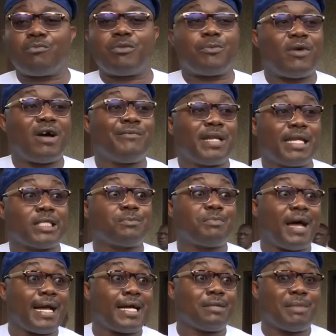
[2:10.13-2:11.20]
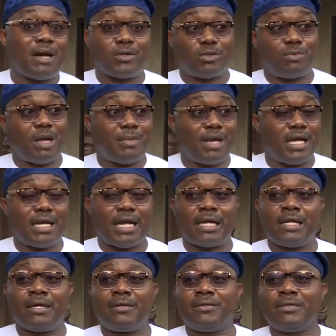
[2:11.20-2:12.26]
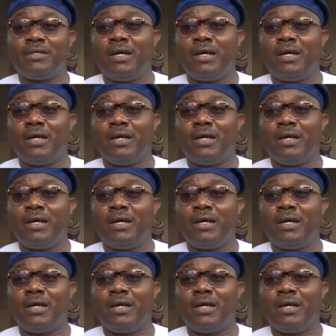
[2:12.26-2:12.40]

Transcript: people have been inspired by Otumba Gbenga Daniel,